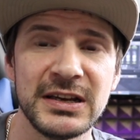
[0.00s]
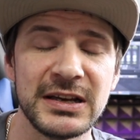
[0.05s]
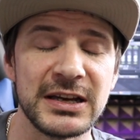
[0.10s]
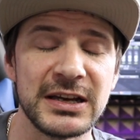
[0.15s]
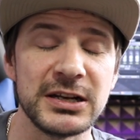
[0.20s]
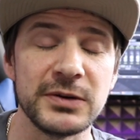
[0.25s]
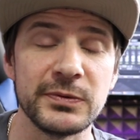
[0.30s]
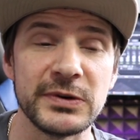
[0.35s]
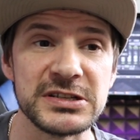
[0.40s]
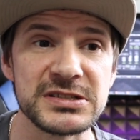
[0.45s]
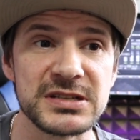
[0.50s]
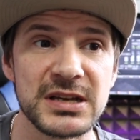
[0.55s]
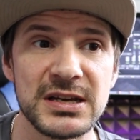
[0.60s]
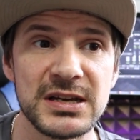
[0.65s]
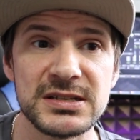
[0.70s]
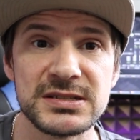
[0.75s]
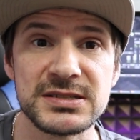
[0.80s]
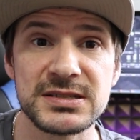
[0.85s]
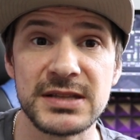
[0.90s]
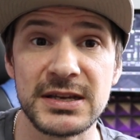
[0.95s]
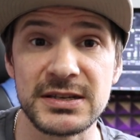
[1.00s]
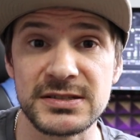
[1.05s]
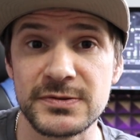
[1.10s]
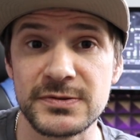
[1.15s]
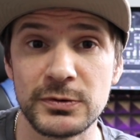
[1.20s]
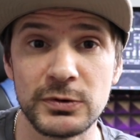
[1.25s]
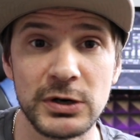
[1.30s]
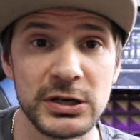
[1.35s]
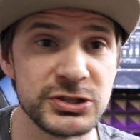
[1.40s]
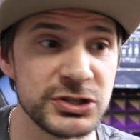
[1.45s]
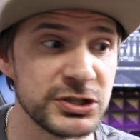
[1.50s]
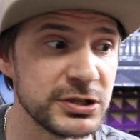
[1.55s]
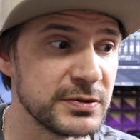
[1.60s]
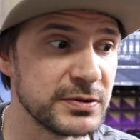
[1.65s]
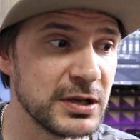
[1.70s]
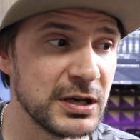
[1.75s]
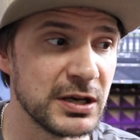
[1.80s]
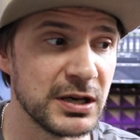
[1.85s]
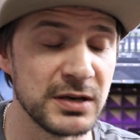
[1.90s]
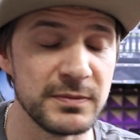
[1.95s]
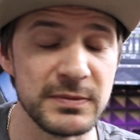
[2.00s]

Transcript: Anyways, guys, thanks for watching.